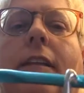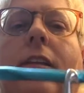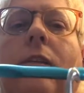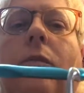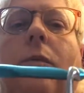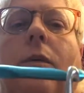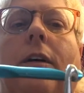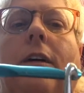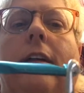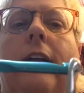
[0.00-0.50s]

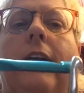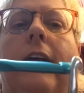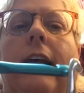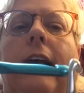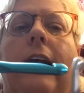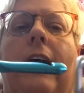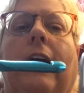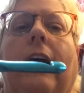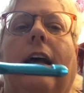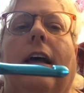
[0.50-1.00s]
this one,
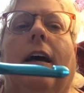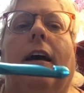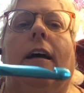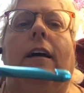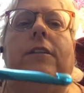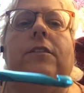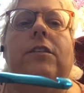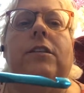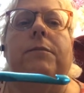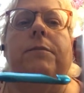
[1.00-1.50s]

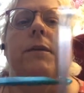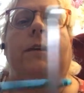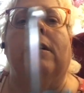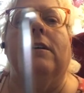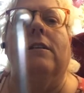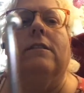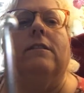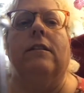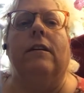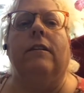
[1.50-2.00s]
just
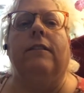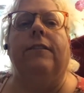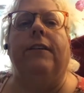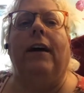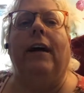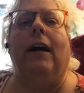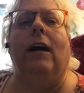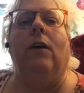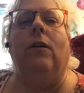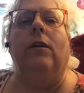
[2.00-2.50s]
because of
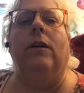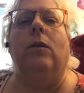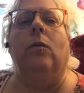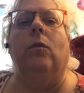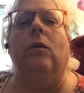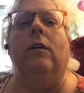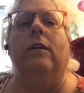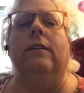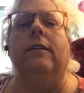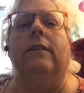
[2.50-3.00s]
how it
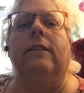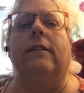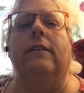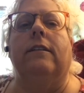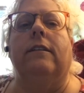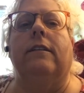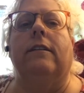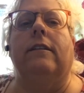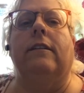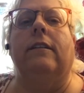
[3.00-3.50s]

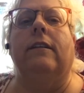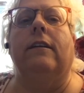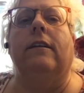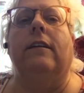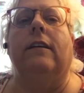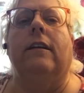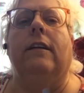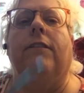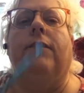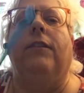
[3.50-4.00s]
was,
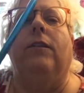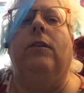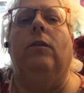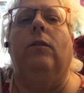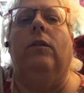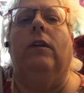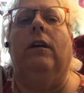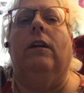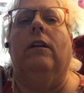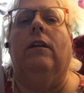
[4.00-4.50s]
if
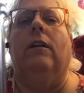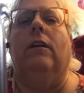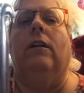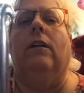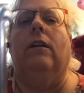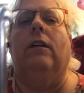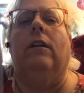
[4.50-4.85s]
you, here,